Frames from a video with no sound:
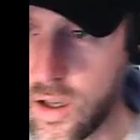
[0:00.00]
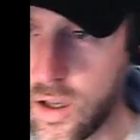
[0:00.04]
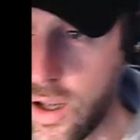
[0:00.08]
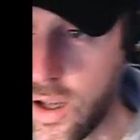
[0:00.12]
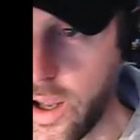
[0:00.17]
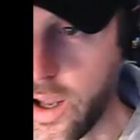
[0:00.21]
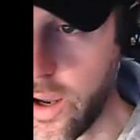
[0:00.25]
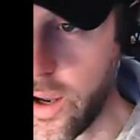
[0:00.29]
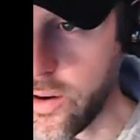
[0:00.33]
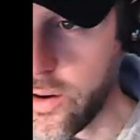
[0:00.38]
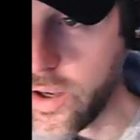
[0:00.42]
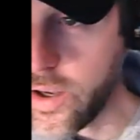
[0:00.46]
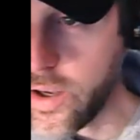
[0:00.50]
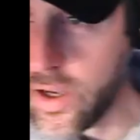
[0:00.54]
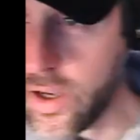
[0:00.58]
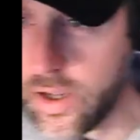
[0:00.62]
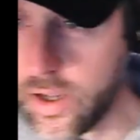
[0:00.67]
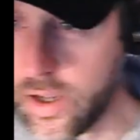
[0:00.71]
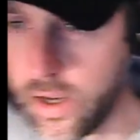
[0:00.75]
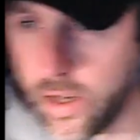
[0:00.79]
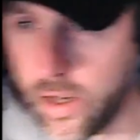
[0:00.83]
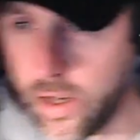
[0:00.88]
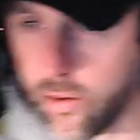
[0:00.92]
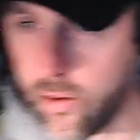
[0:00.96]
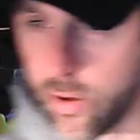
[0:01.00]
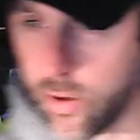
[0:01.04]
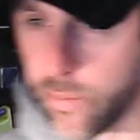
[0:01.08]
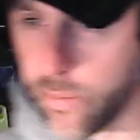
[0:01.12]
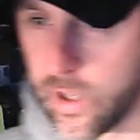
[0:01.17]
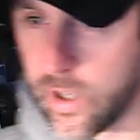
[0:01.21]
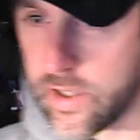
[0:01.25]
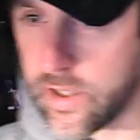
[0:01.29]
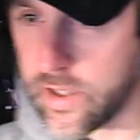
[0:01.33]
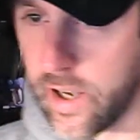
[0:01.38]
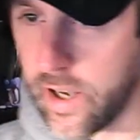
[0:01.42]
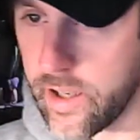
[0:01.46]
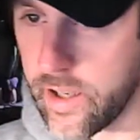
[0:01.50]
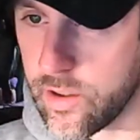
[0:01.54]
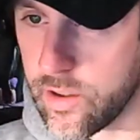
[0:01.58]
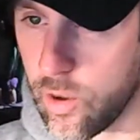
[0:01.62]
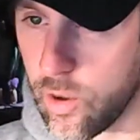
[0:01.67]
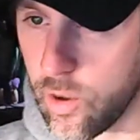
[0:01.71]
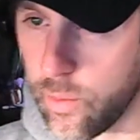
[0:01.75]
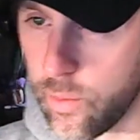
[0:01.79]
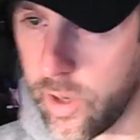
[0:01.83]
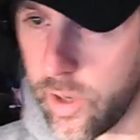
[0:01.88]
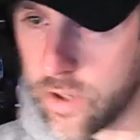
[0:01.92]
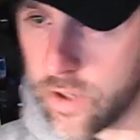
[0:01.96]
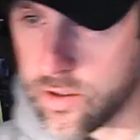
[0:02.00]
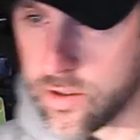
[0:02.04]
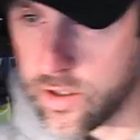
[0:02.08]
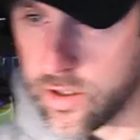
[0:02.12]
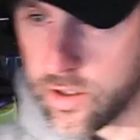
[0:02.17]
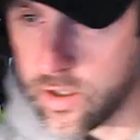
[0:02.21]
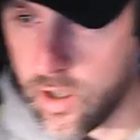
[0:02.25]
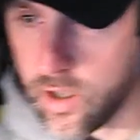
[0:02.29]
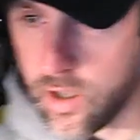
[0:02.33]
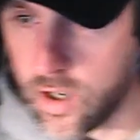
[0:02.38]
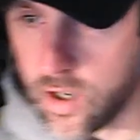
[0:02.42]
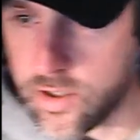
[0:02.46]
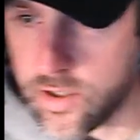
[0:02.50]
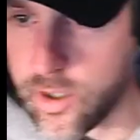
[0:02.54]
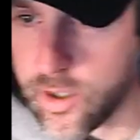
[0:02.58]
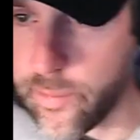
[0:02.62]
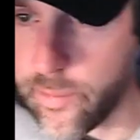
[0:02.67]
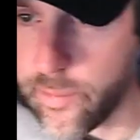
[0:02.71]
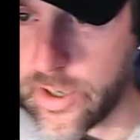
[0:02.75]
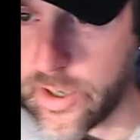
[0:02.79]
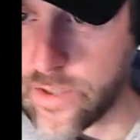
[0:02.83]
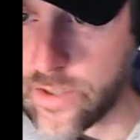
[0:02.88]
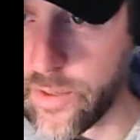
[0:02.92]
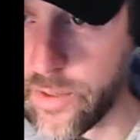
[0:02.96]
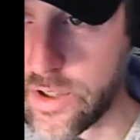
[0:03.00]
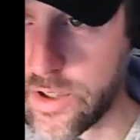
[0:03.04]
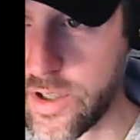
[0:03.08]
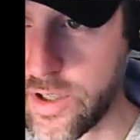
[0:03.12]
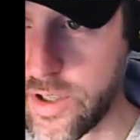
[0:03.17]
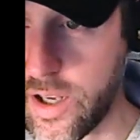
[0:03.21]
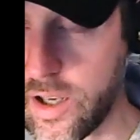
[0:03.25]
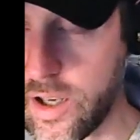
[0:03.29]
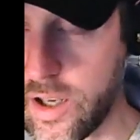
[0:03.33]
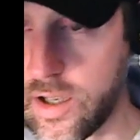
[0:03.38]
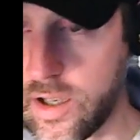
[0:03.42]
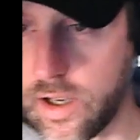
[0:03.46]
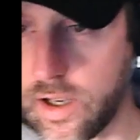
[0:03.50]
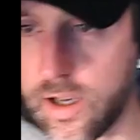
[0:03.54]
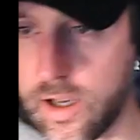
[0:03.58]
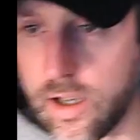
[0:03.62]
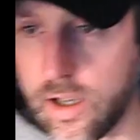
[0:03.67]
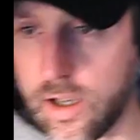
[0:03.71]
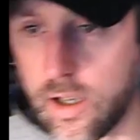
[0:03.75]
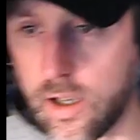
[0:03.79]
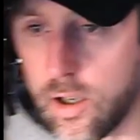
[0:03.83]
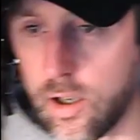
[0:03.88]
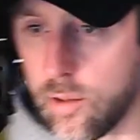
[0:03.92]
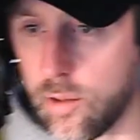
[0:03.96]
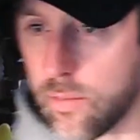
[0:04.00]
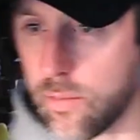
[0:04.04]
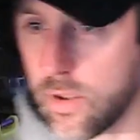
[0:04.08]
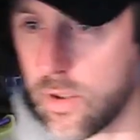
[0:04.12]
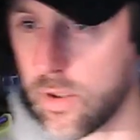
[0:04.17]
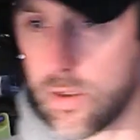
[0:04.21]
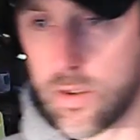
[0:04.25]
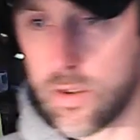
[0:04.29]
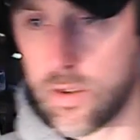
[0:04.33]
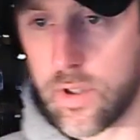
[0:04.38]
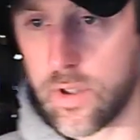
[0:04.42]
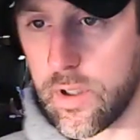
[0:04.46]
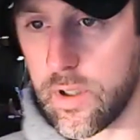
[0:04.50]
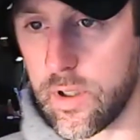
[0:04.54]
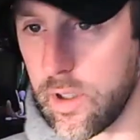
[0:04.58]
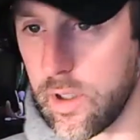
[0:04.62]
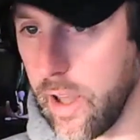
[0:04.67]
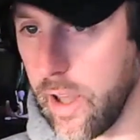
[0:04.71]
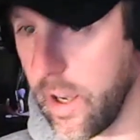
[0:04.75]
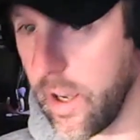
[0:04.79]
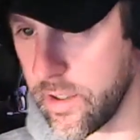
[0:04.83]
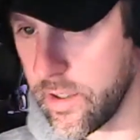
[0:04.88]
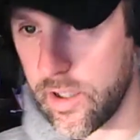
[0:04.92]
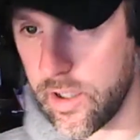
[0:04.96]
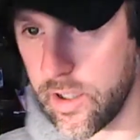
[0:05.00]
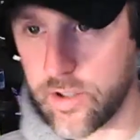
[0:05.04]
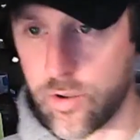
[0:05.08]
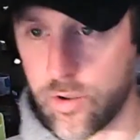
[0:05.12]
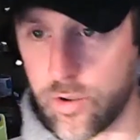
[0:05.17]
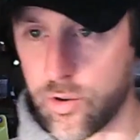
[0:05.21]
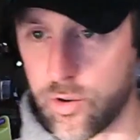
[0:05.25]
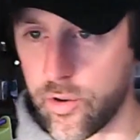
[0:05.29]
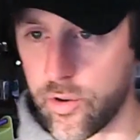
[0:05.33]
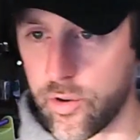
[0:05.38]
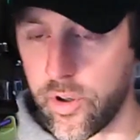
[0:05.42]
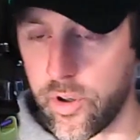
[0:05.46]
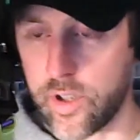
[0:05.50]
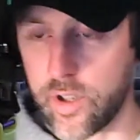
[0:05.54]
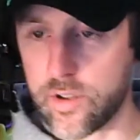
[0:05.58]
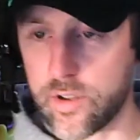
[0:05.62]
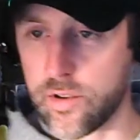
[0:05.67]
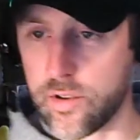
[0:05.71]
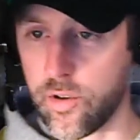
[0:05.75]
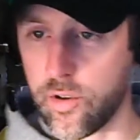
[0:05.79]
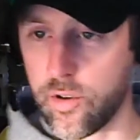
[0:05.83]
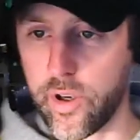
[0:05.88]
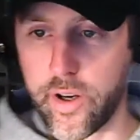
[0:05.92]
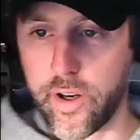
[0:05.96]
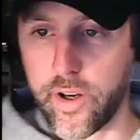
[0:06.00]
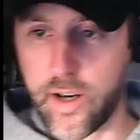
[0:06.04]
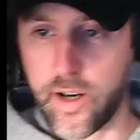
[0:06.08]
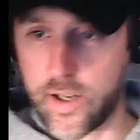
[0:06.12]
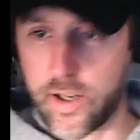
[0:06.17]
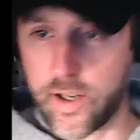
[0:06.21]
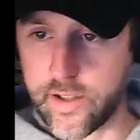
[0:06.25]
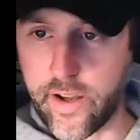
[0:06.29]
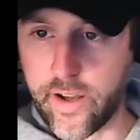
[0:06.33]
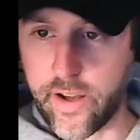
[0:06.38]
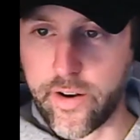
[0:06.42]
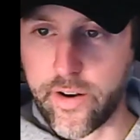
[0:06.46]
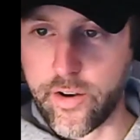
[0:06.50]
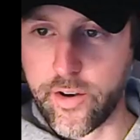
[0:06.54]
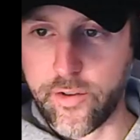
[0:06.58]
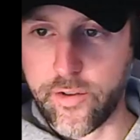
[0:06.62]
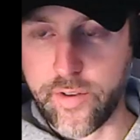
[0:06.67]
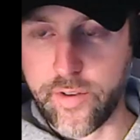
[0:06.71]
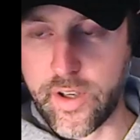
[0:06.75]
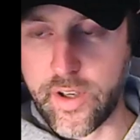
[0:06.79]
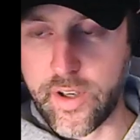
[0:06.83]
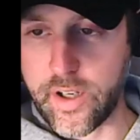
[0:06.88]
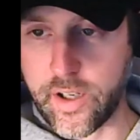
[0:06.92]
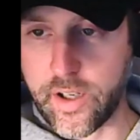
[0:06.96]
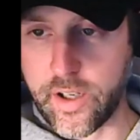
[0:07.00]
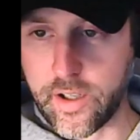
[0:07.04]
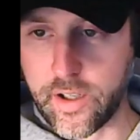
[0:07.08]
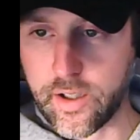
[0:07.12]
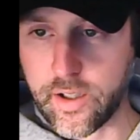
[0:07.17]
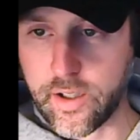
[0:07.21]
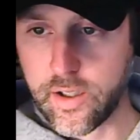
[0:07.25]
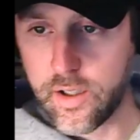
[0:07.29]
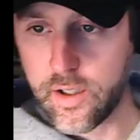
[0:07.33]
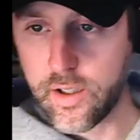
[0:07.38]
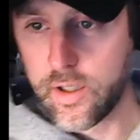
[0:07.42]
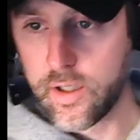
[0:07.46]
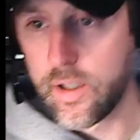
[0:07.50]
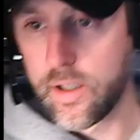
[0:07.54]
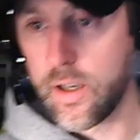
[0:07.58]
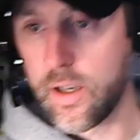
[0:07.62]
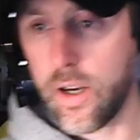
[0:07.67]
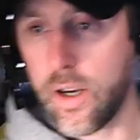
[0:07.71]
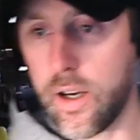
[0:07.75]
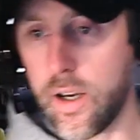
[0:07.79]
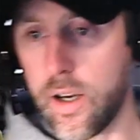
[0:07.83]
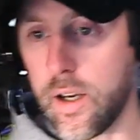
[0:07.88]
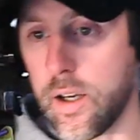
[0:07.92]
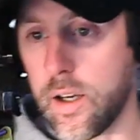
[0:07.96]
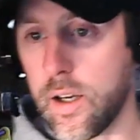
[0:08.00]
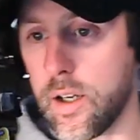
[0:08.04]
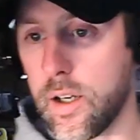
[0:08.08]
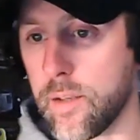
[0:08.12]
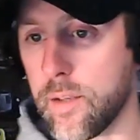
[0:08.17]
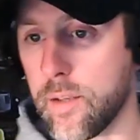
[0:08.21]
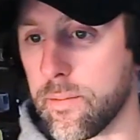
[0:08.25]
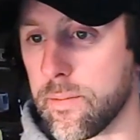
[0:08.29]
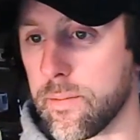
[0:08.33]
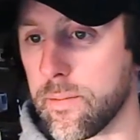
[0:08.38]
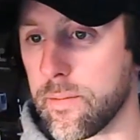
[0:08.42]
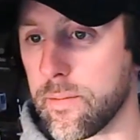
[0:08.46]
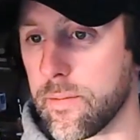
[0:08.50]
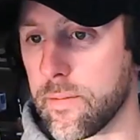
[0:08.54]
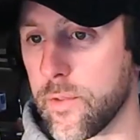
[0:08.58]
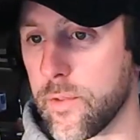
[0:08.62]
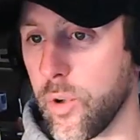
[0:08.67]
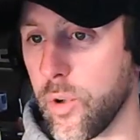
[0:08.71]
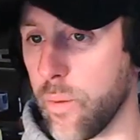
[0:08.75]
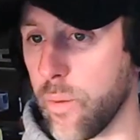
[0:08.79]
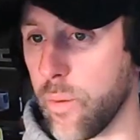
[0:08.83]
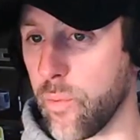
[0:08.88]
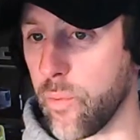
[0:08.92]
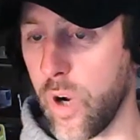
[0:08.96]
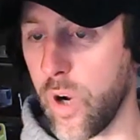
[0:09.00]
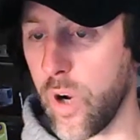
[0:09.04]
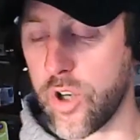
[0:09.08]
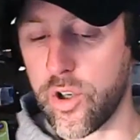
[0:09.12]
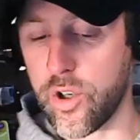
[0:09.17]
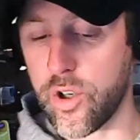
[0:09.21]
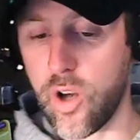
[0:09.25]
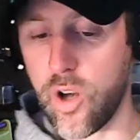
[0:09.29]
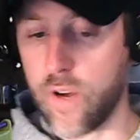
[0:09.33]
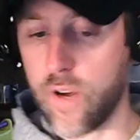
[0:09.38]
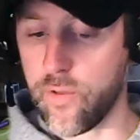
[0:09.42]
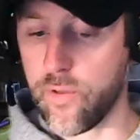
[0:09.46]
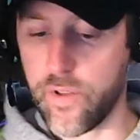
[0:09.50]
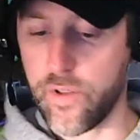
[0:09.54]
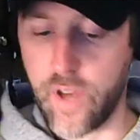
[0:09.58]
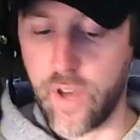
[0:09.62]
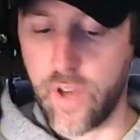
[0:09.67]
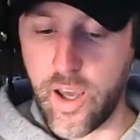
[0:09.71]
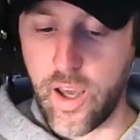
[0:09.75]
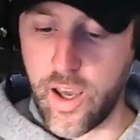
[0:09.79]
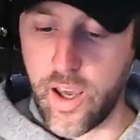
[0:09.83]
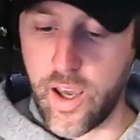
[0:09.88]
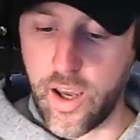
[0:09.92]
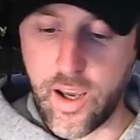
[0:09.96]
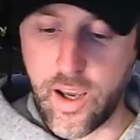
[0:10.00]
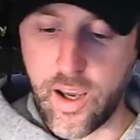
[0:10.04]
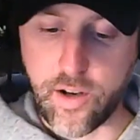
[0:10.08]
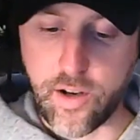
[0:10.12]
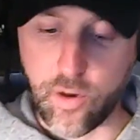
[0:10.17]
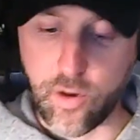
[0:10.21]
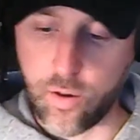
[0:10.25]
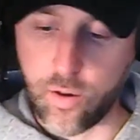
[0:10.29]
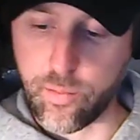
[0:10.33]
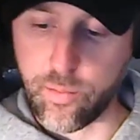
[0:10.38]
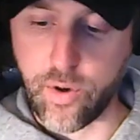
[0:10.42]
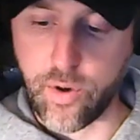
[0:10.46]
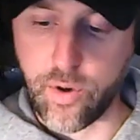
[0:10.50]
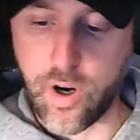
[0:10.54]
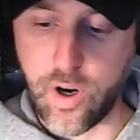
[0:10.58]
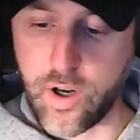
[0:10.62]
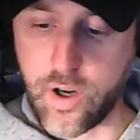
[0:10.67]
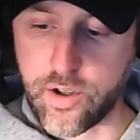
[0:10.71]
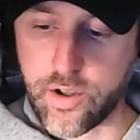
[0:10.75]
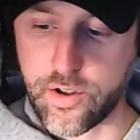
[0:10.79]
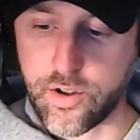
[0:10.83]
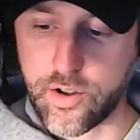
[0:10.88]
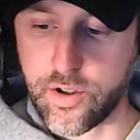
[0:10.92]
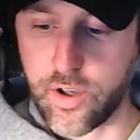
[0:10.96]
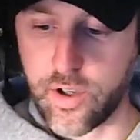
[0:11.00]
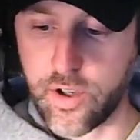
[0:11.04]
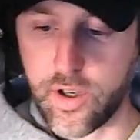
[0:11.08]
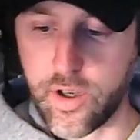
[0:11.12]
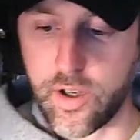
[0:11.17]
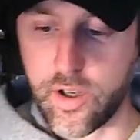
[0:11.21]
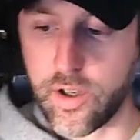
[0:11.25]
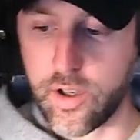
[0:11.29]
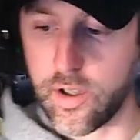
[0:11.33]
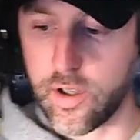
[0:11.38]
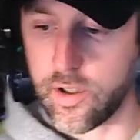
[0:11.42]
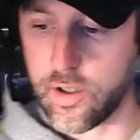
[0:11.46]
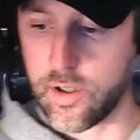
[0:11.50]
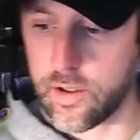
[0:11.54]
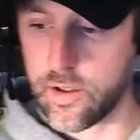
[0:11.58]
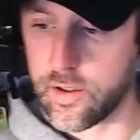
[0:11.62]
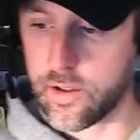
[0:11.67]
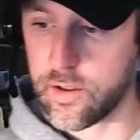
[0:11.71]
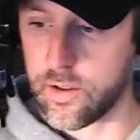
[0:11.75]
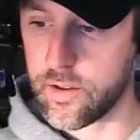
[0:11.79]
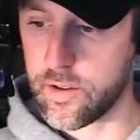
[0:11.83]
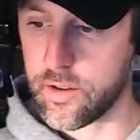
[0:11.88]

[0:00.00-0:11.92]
How can I get rid of my diatom algae causing a mess in my tank? Excess nutrients, so you got to cut down on your feeding. You can brush it off with your hand or a brush and